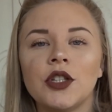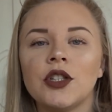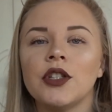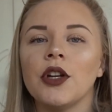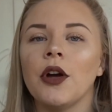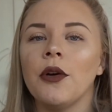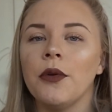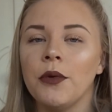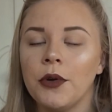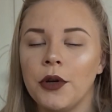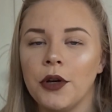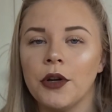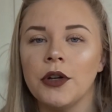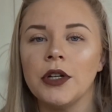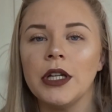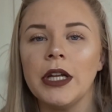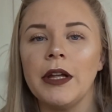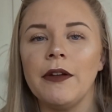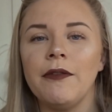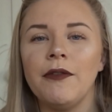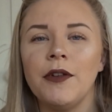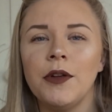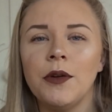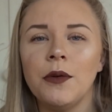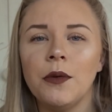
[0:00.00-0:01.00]
good.
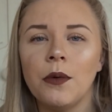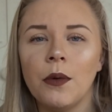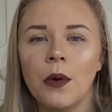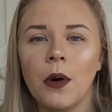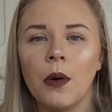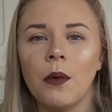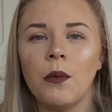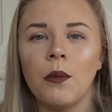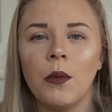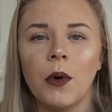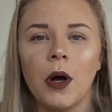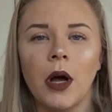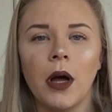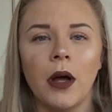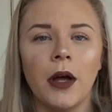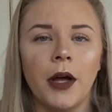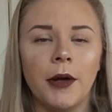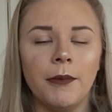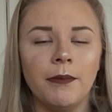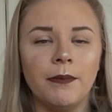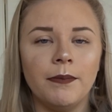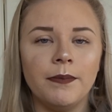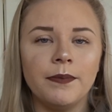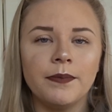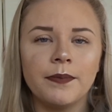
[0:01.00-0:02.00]
If you
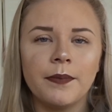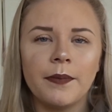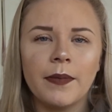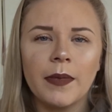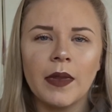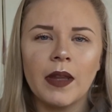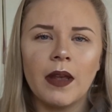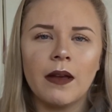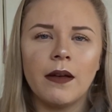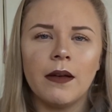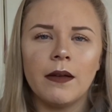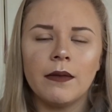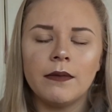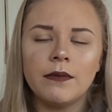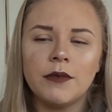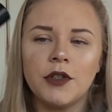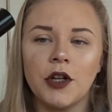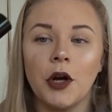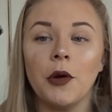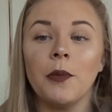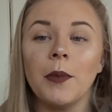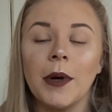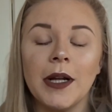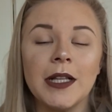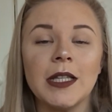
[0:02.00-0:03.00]

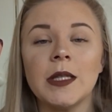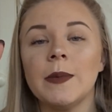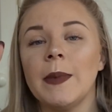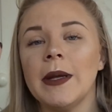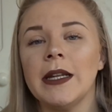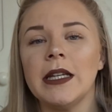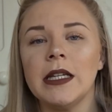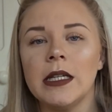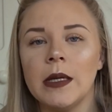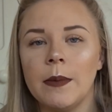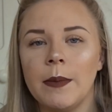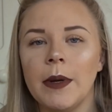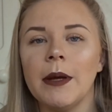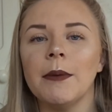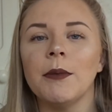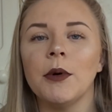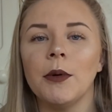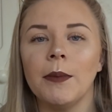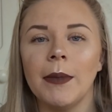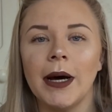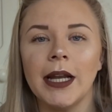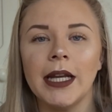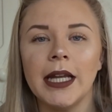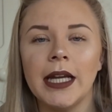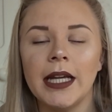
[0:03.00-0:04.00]
don't mind spending a bit more
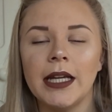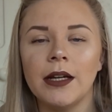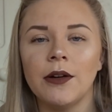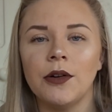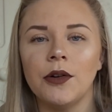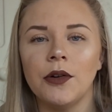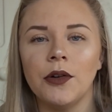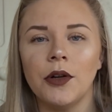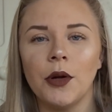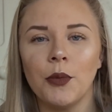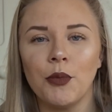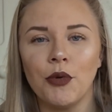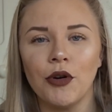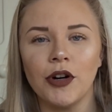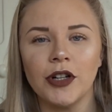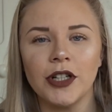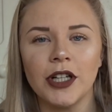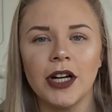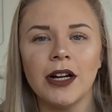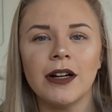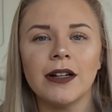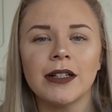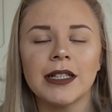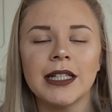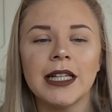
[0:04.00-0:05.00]
money on a
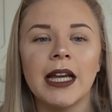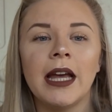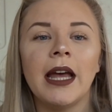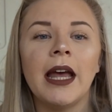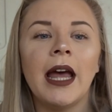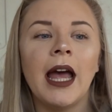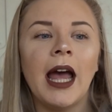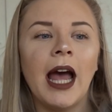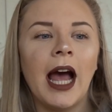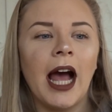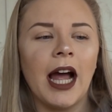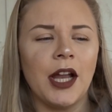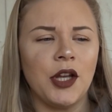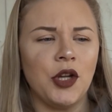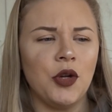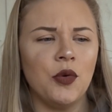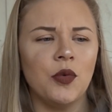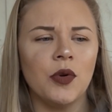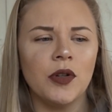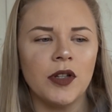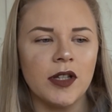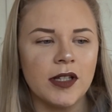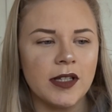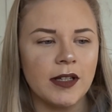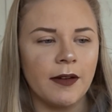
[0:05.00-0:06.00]
product and you
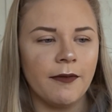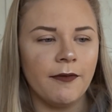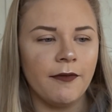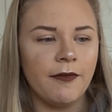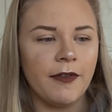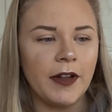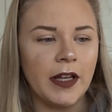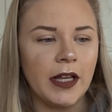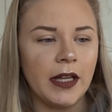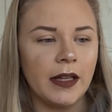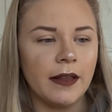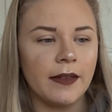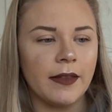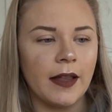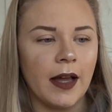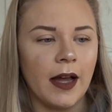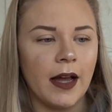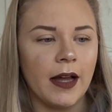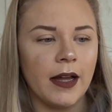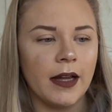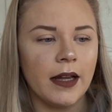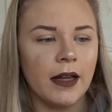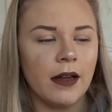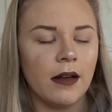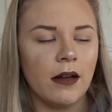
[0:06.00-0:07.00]
want something
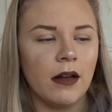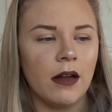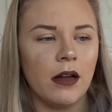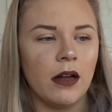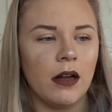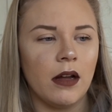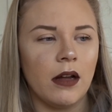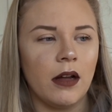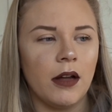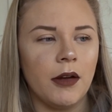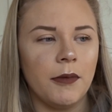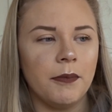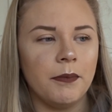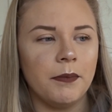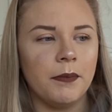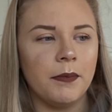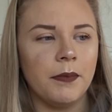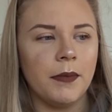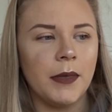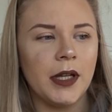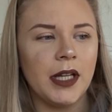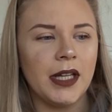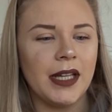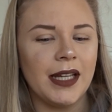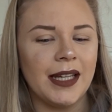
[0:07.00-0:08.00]
that
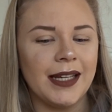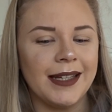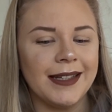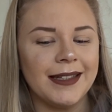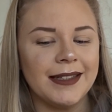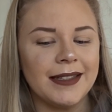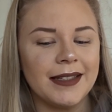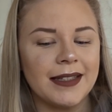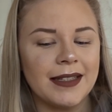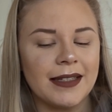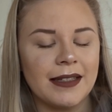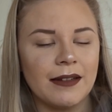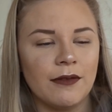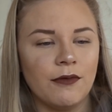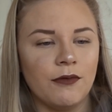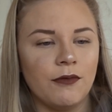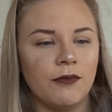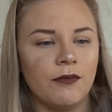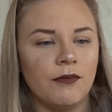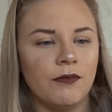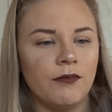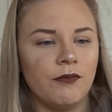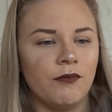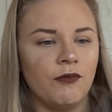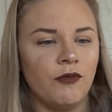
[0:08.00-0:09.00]
is
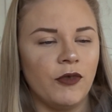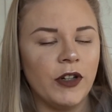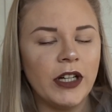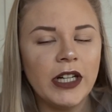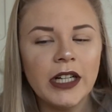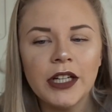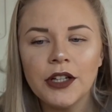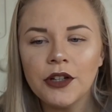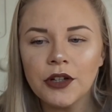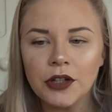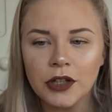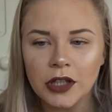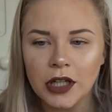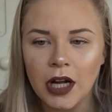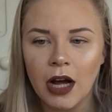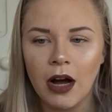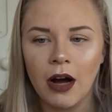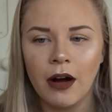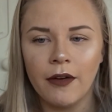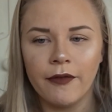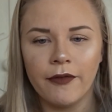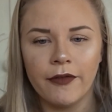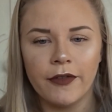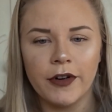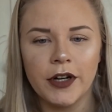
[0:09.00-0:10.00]
really good
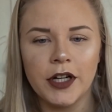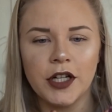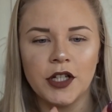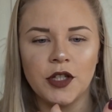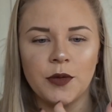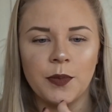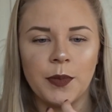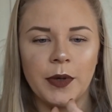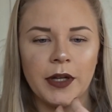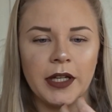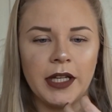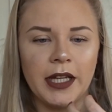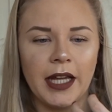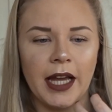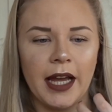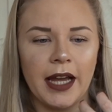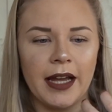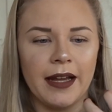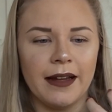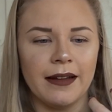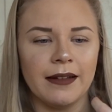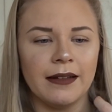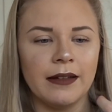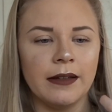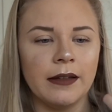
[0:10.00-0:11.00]
coverage but
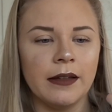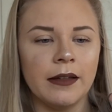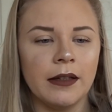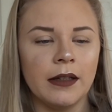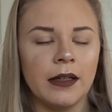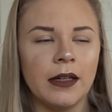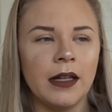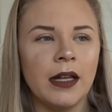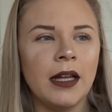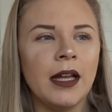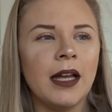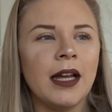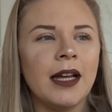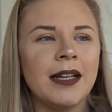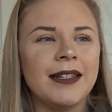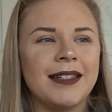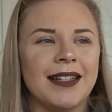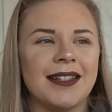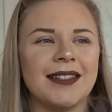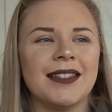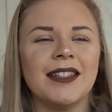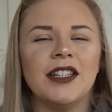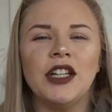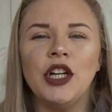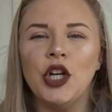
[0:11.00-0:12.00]
yet
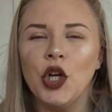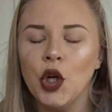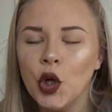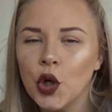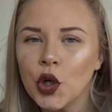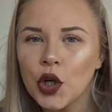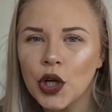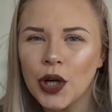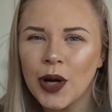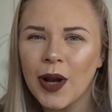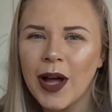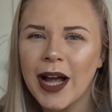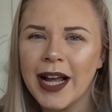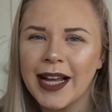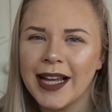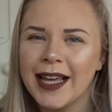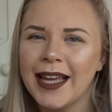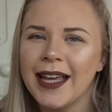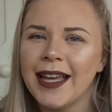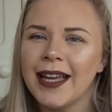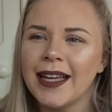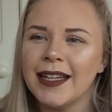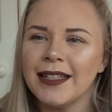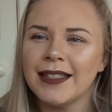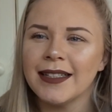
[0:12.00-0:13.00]
doesn't look like
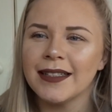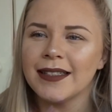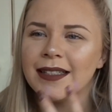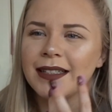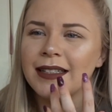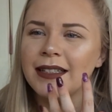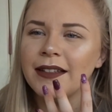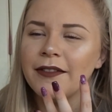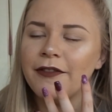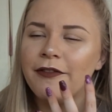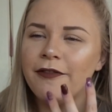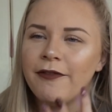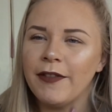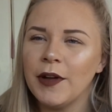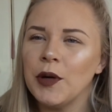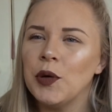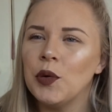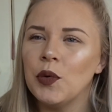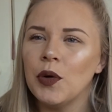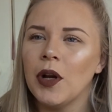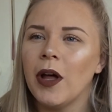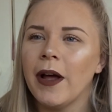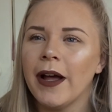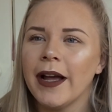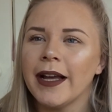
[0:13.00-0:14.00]
it, it doesn't
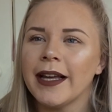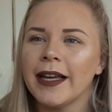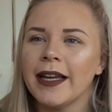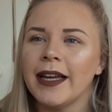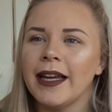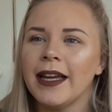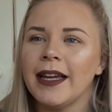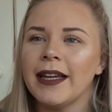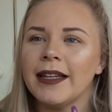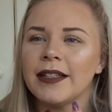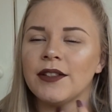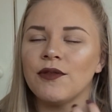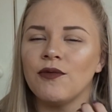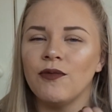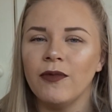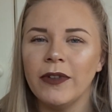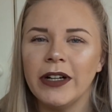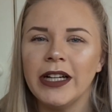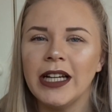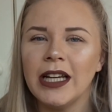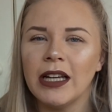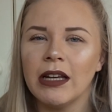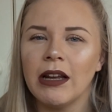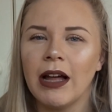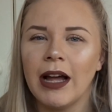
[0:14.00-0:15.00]
feel like it, it's
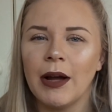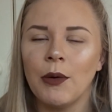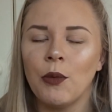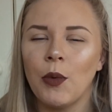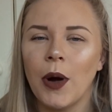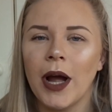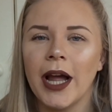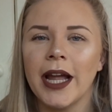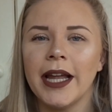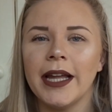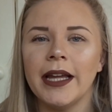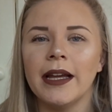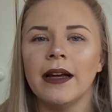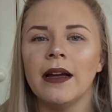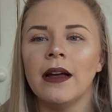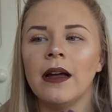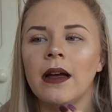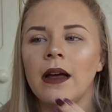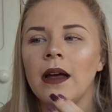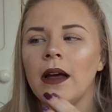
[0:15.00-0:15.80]
really lightweight,